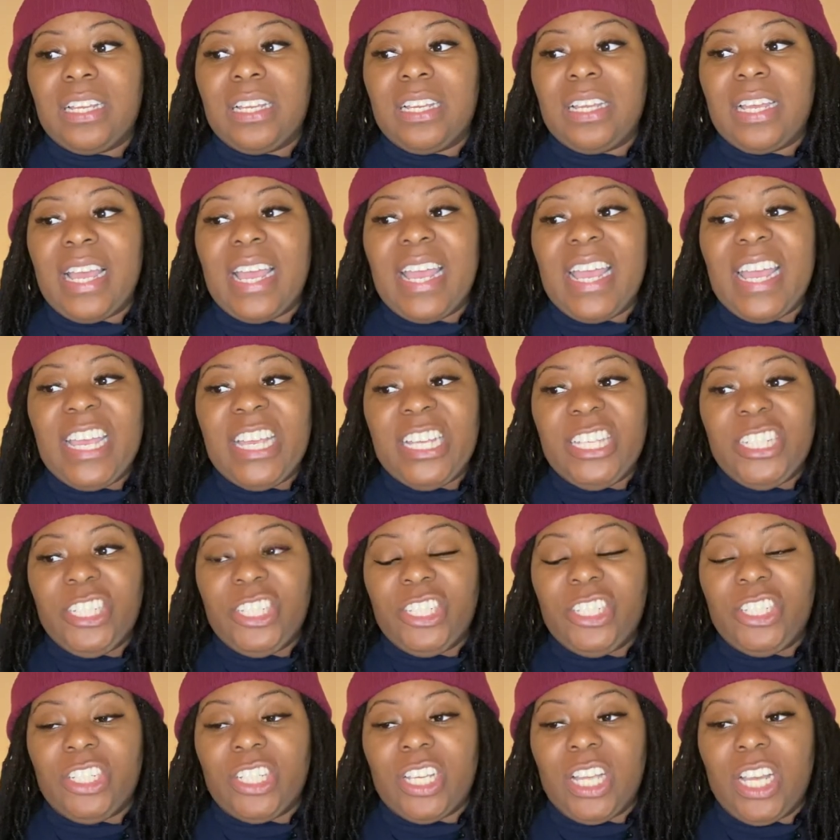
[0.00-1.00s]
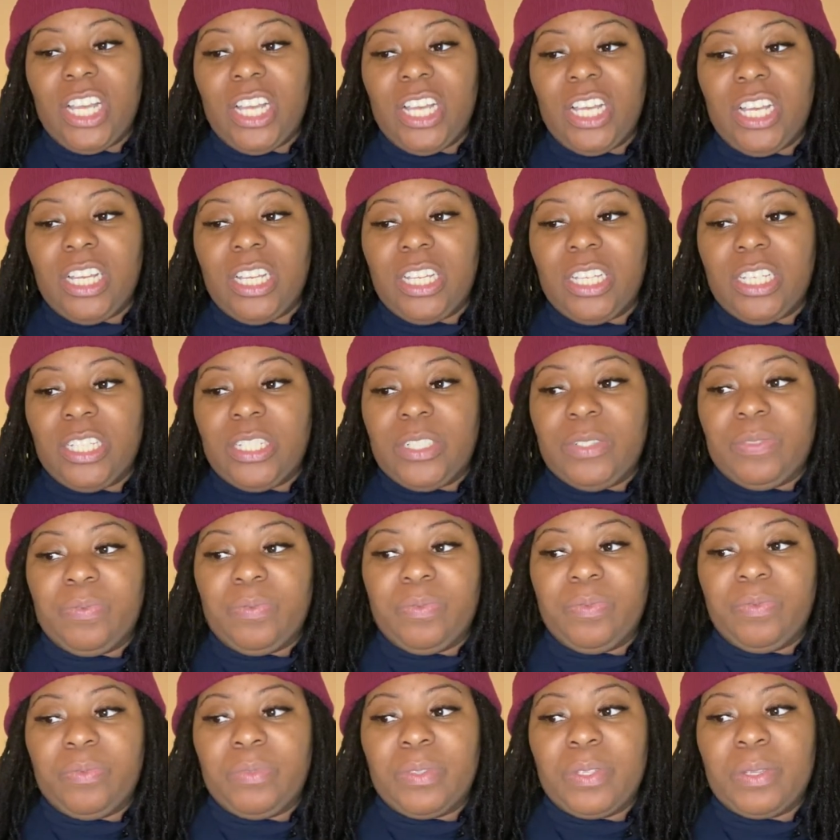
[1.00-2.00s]
Asia.
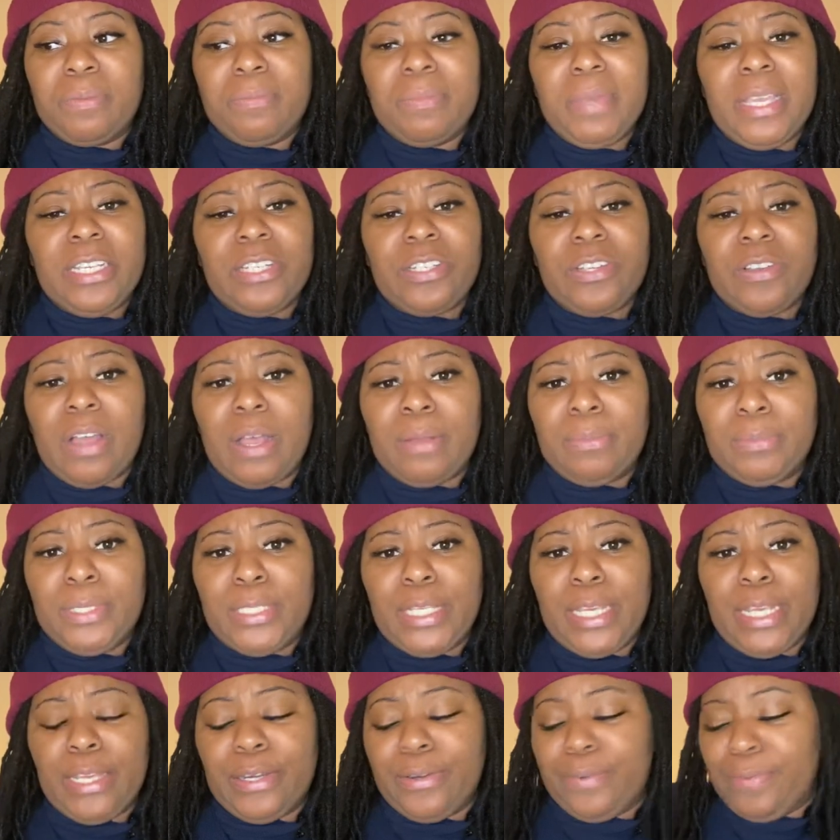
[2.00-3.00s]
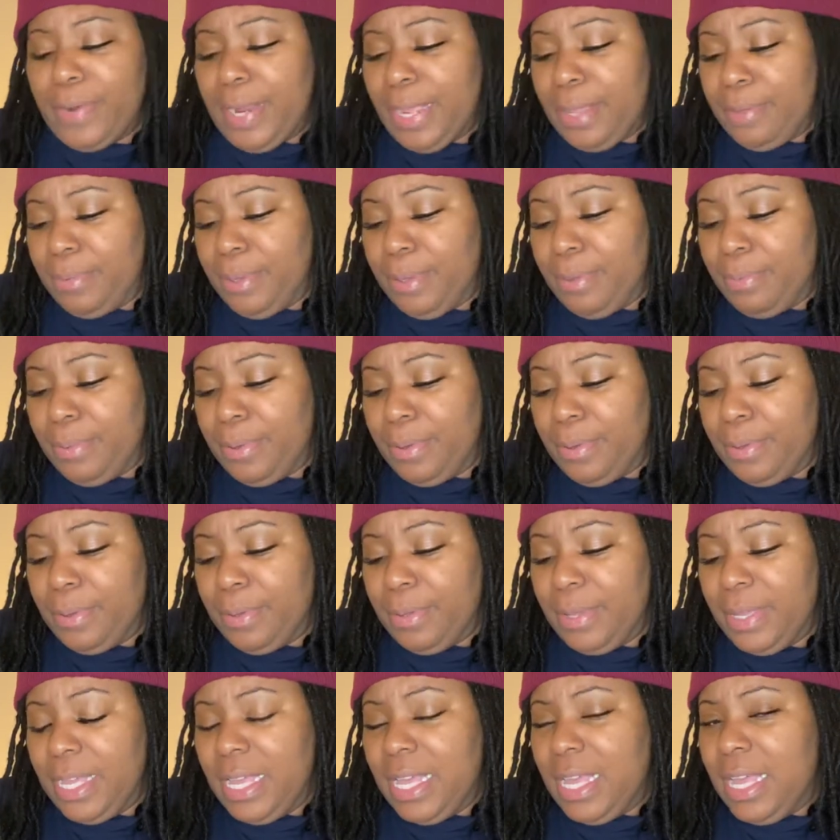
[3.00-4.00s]
Make sure I'm saying the right people.
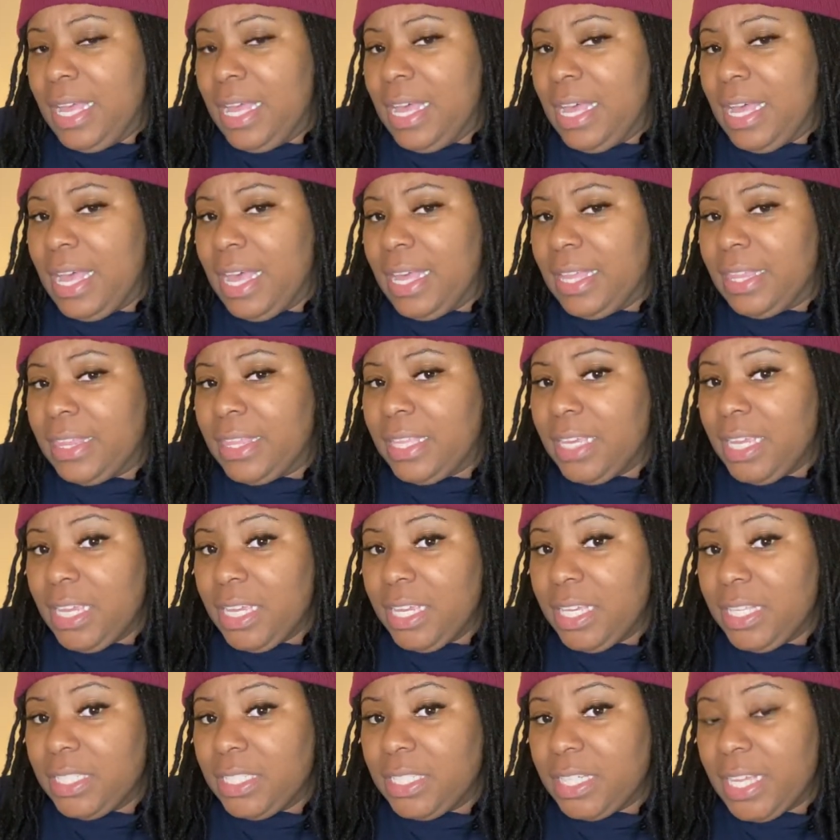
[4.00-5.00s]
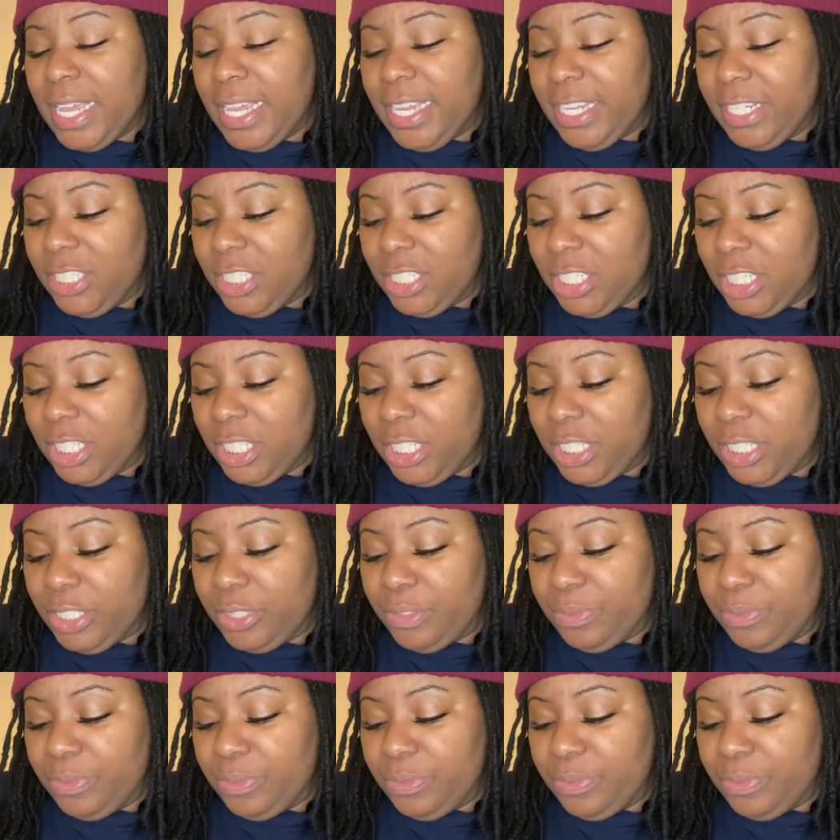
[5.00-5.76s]
I think it's Asia.